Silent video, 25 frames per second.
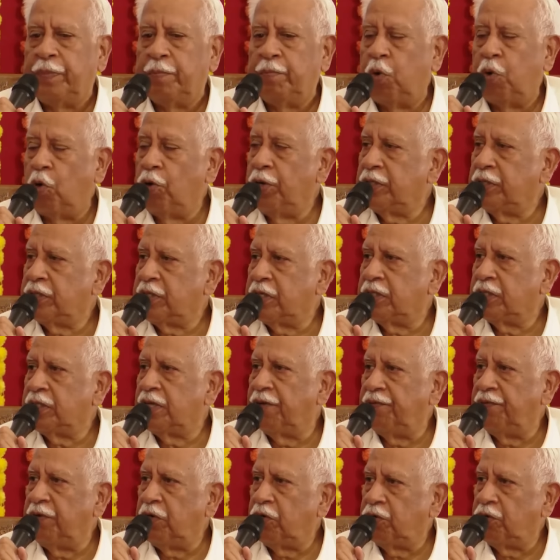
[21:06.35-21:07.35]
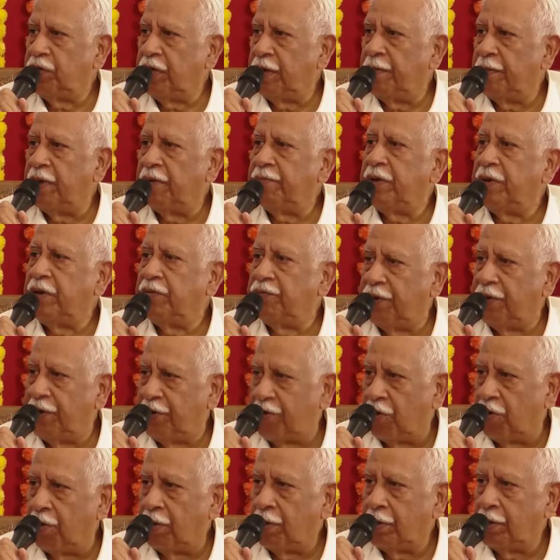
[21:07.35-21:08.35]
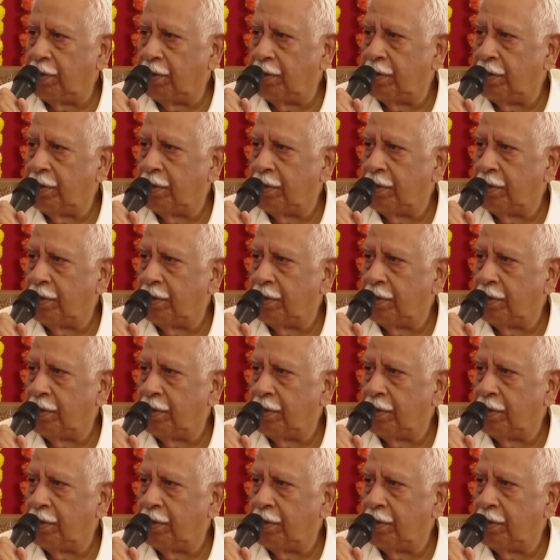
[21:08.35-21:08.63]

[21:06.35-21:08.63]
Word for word: Bonuses given to them have been withdrawn.